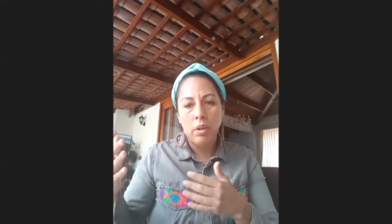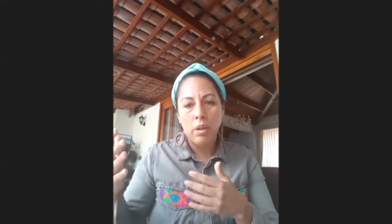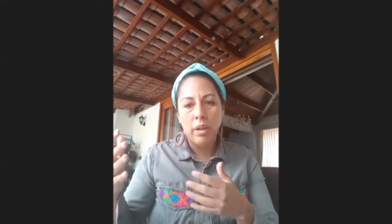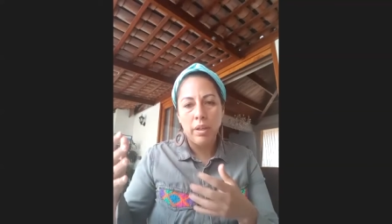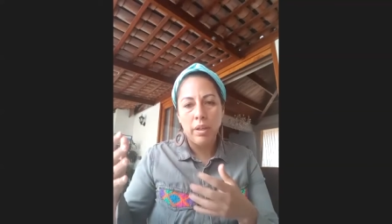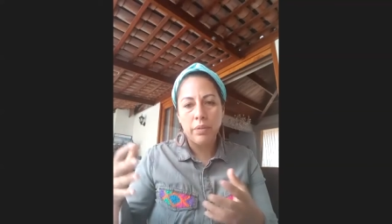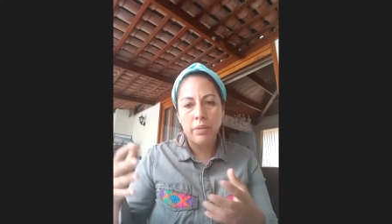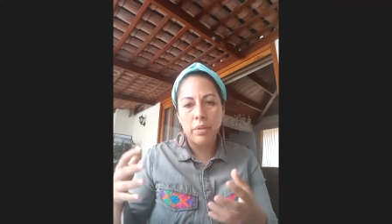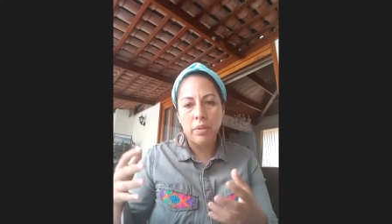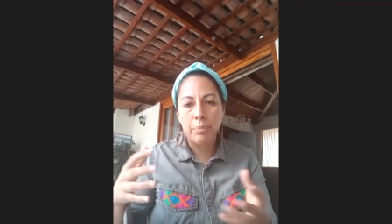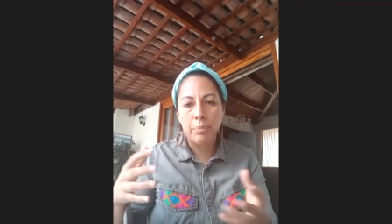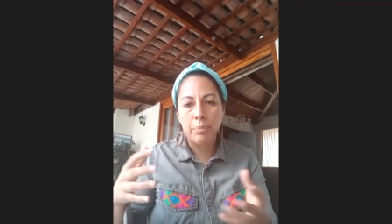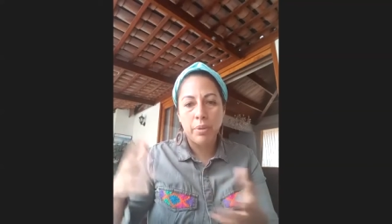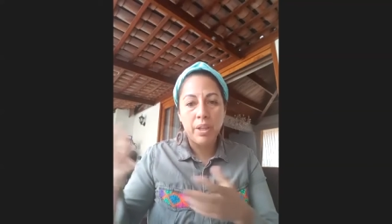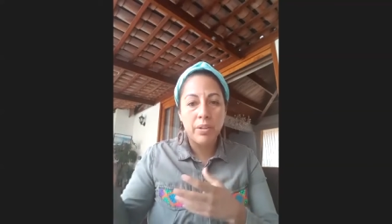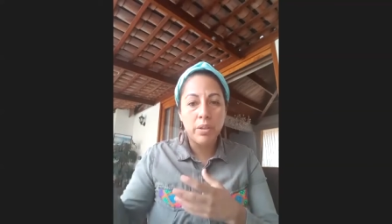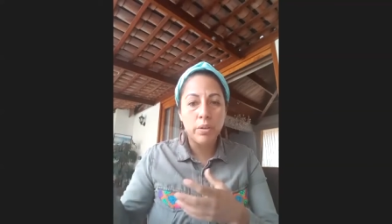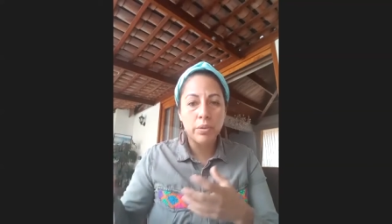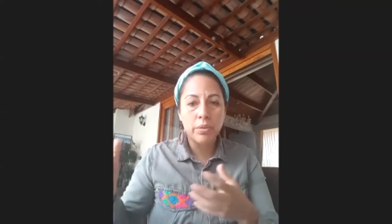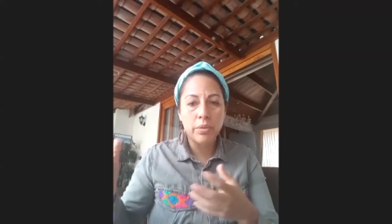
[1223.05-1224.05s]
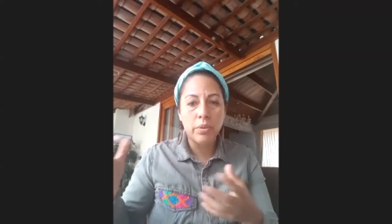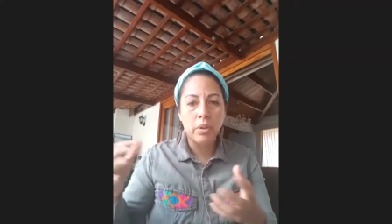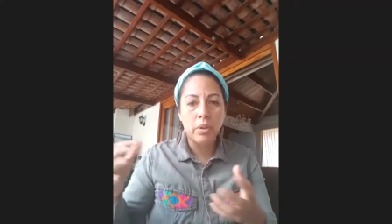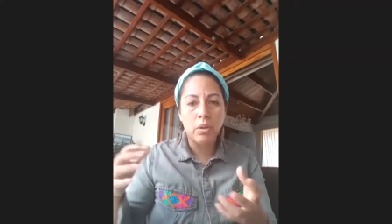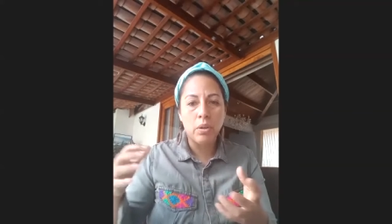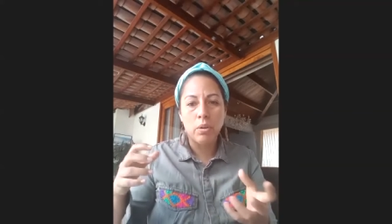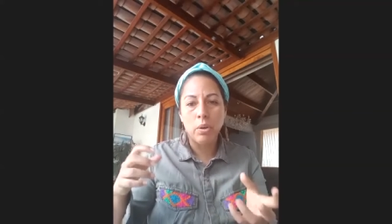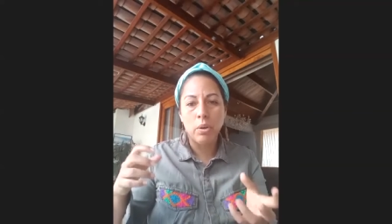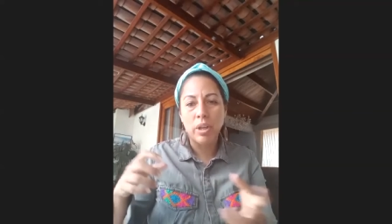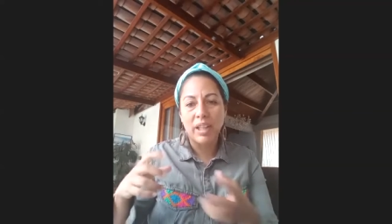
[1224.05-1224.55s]
entrepreneurs
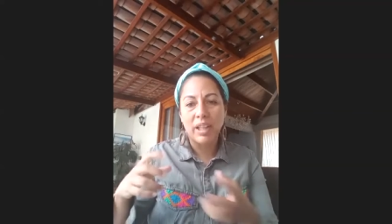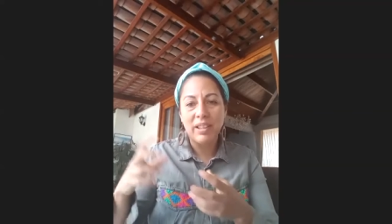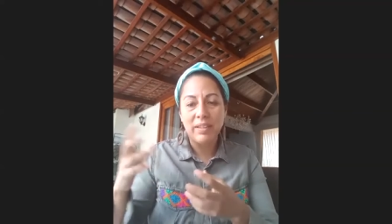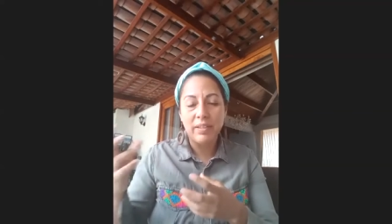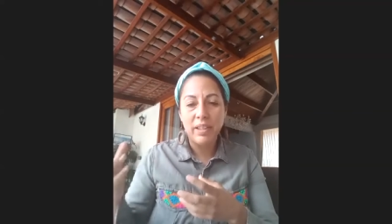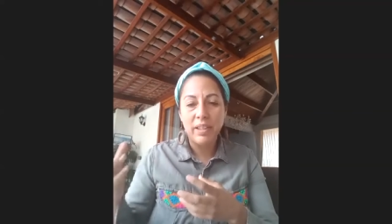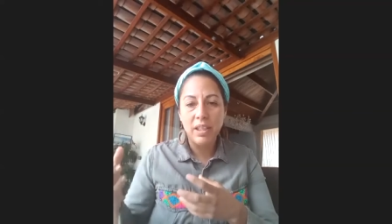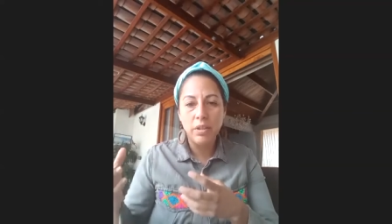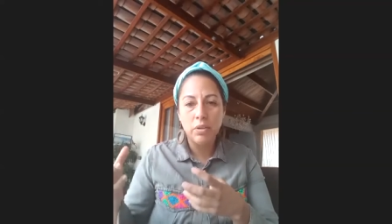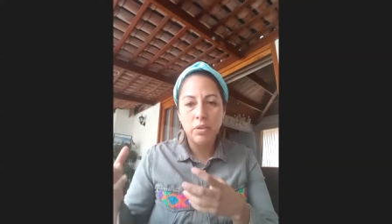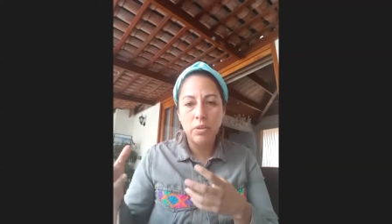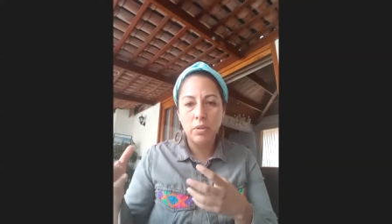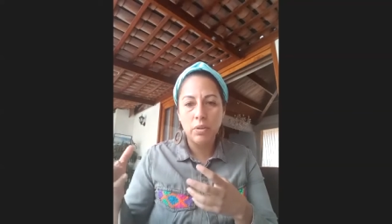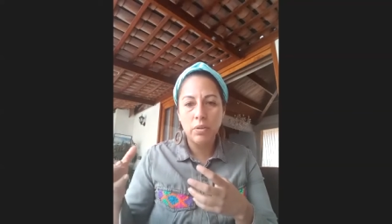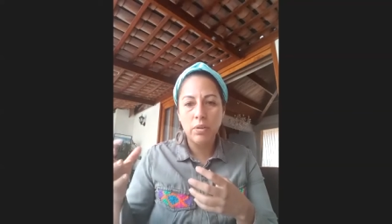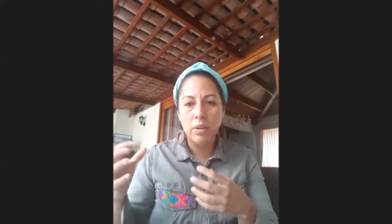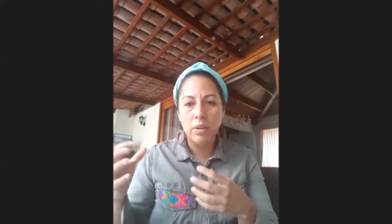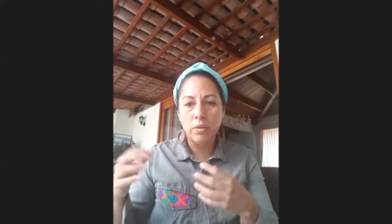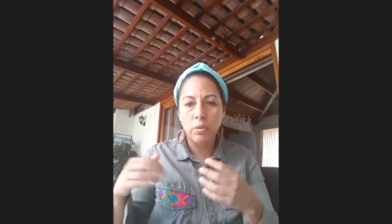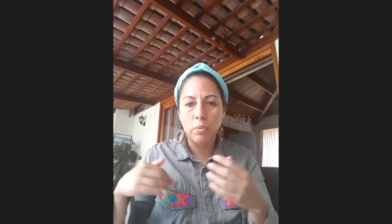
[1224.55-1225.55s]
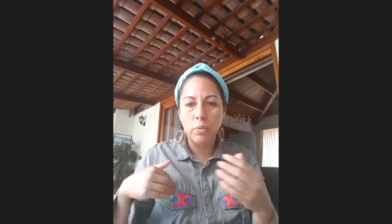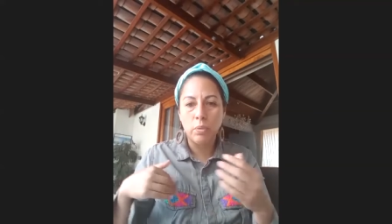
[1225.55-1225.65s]
or organizations that